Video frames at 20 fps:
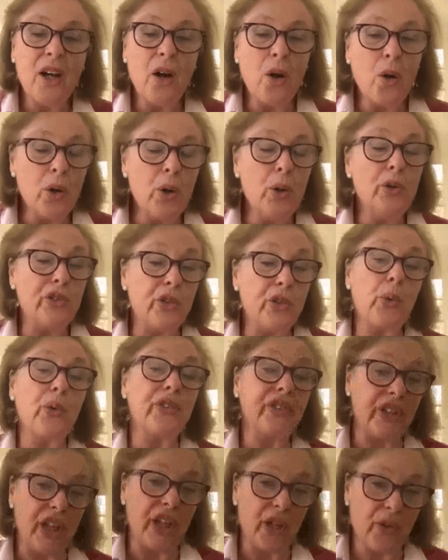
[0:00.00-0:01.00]
who's
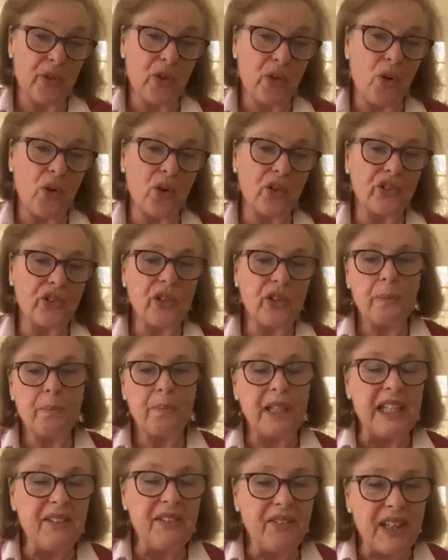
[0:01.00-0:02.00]
also got
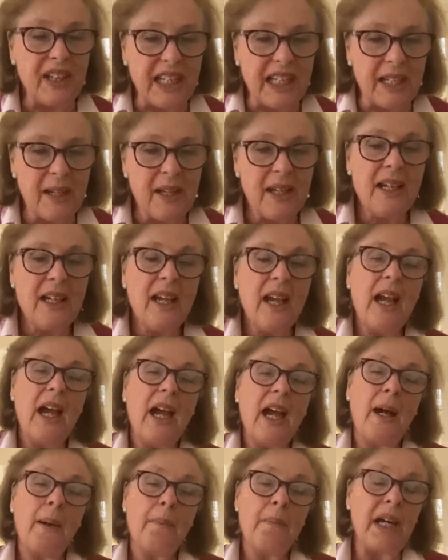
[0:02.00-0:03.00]
PV.
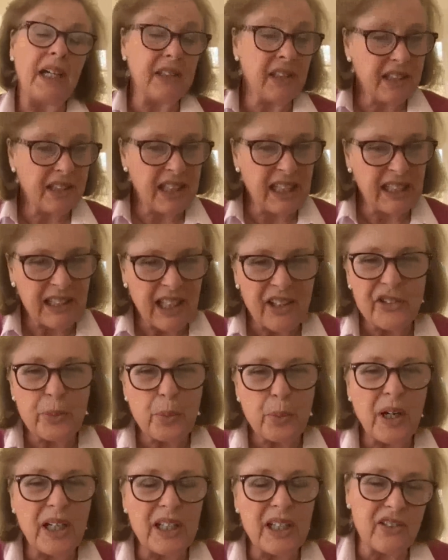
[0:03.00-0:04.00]
And I think that's
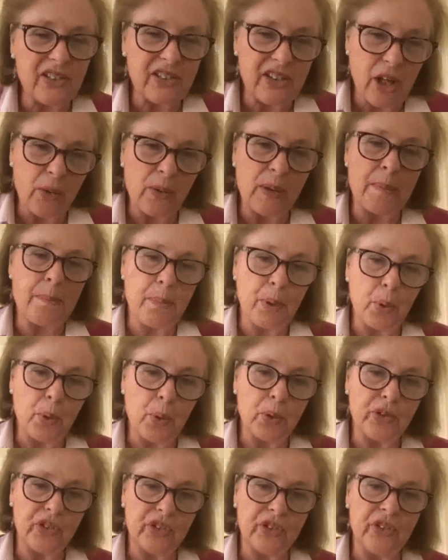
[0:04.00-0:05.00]
why it's so
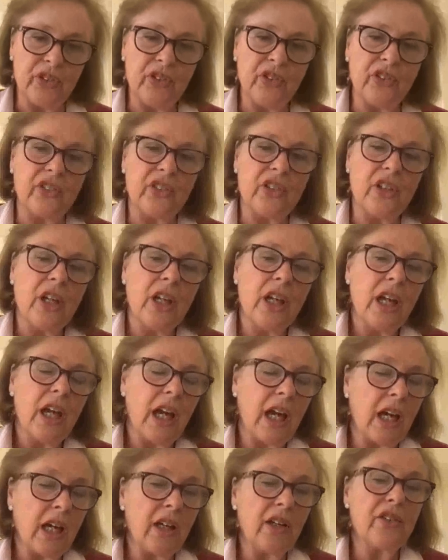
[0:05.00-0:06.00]
important,
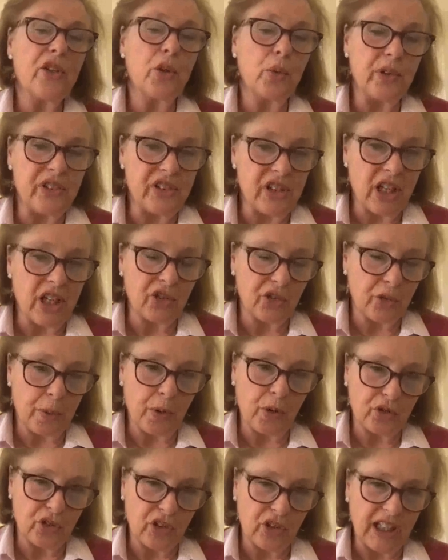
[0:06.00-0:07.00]
the research
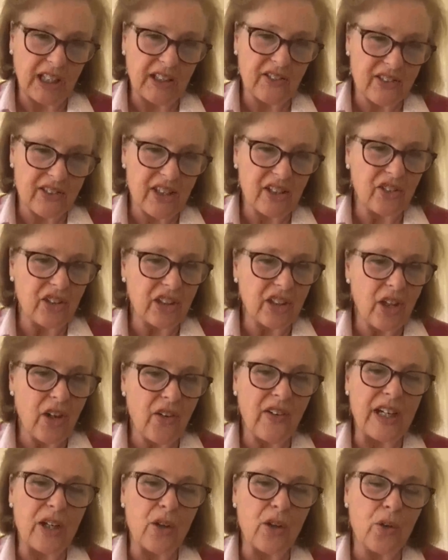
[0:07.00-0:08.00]
projects that are
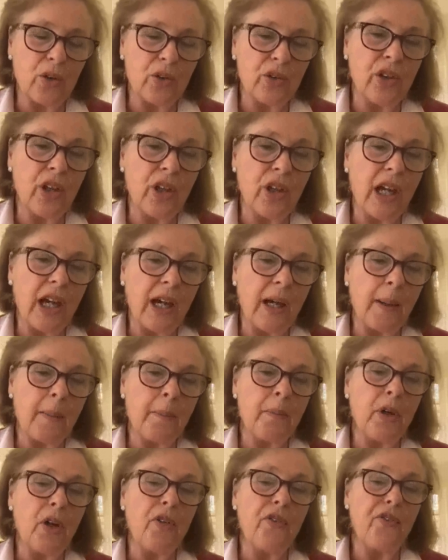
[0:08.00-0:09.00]
going
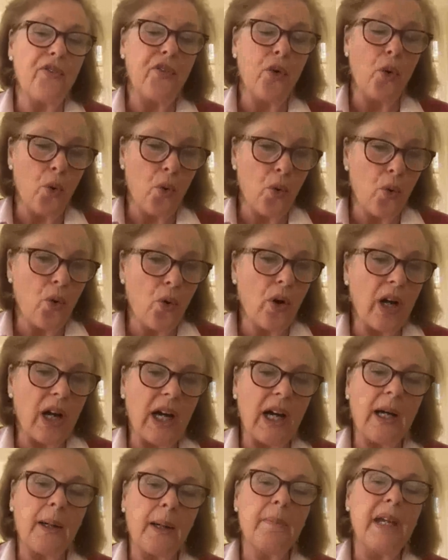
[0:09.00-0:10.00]
on for
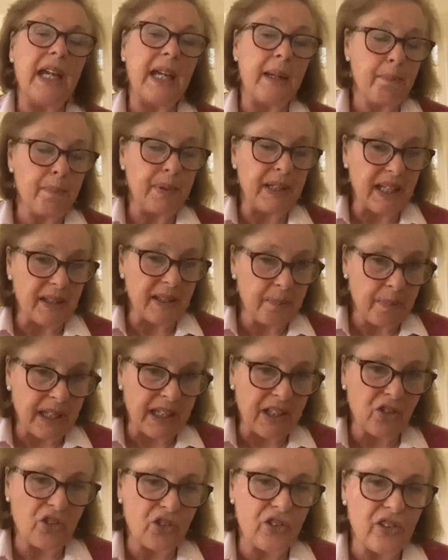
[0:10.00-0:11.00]
MPN
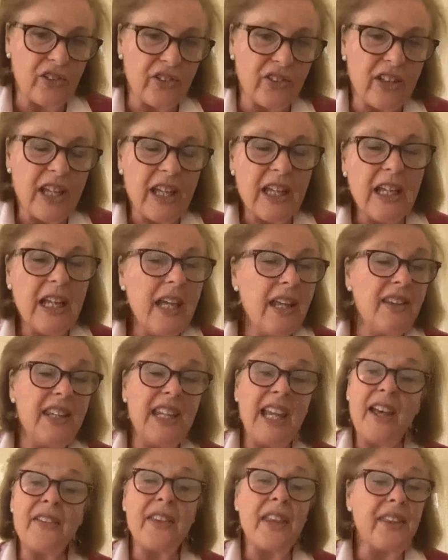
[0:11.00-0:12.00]
patients.
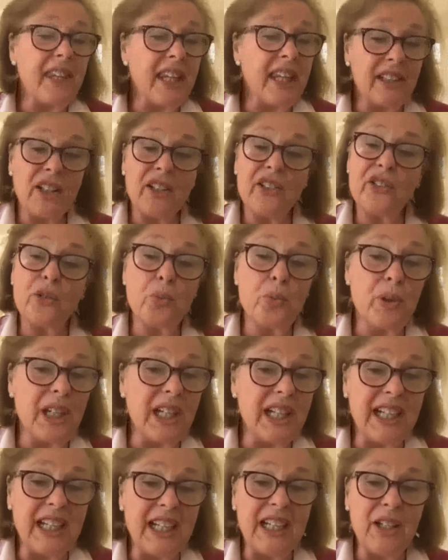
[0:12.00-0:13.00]
The other thing that's
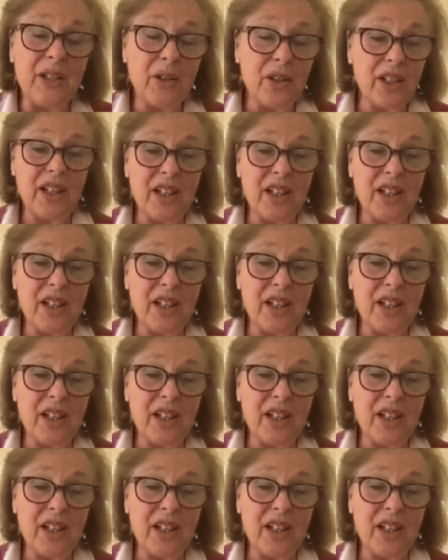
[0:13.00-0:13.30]
really